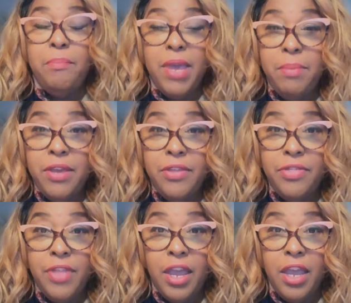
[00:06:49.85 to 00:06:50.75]
Maybe
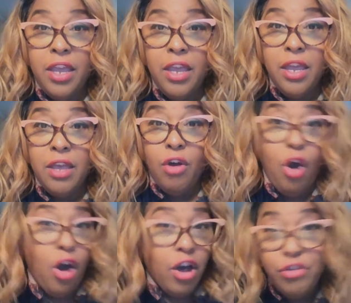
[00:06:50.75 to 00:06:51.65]
they
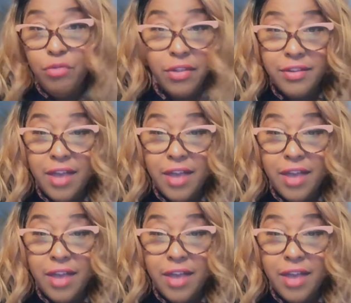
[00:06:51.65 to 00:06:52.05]
call you all the